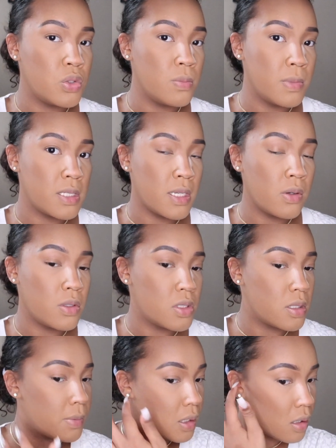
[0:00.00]
do miss out on
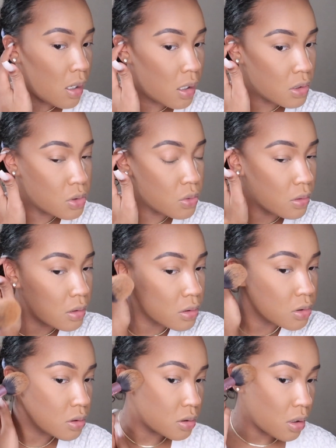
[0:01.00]
some of the contour,
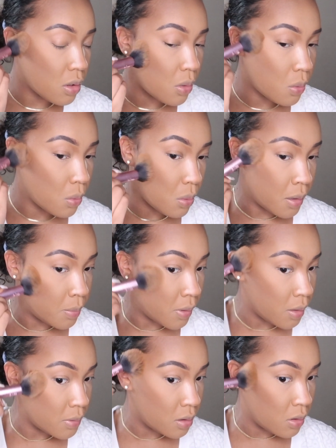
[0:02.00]
so I'd
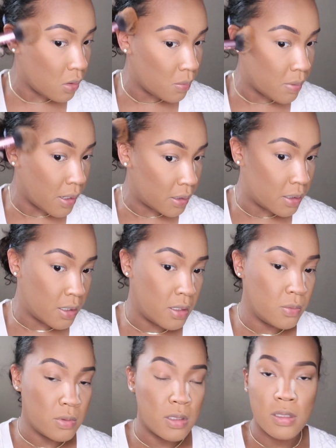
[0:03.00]
probably go back
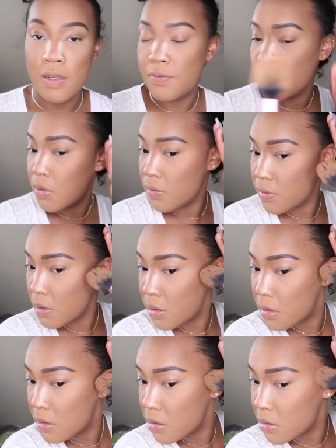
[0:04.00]
in with the
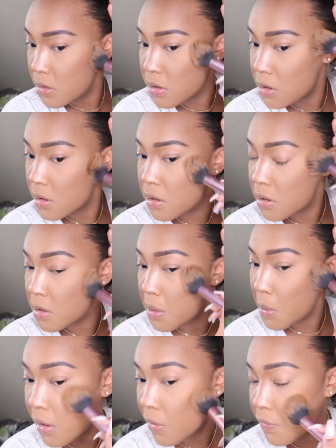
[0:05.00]
leftover and just
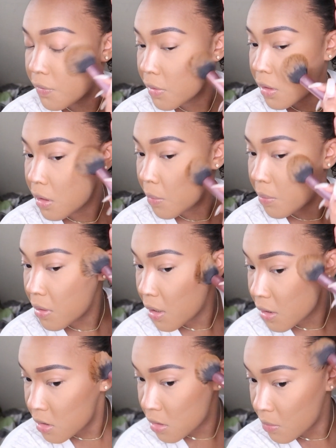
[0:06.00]
carefully
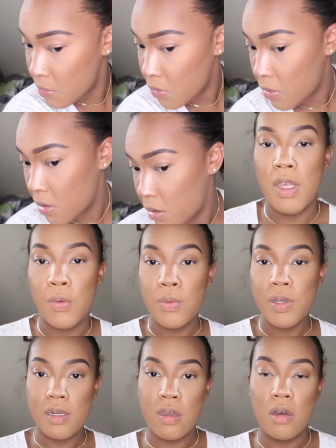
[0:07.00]
apply some more. Now we
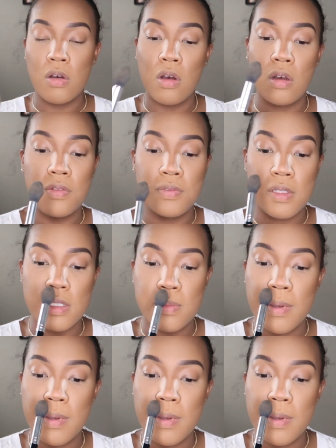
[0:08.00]
can knock off this